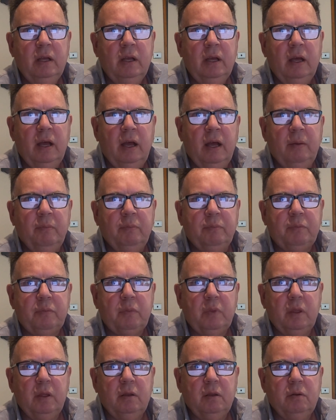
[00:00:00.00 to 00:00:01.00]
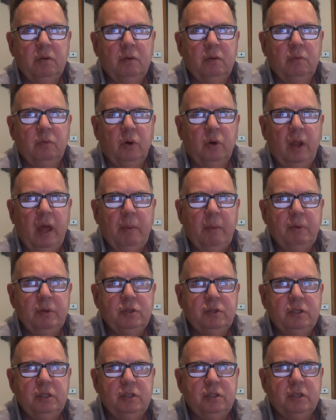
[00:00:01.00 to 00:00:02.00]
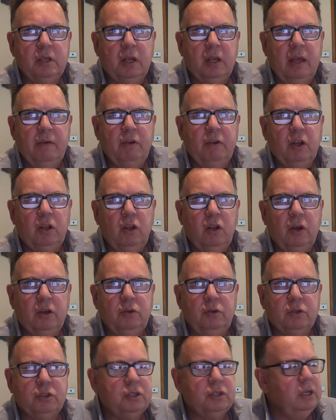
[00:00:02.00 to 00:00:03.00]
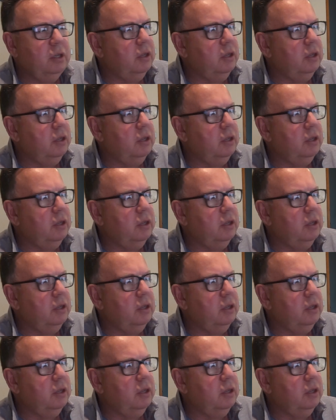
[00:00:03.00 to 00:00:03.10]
what happens is at 11 o'clock you'll see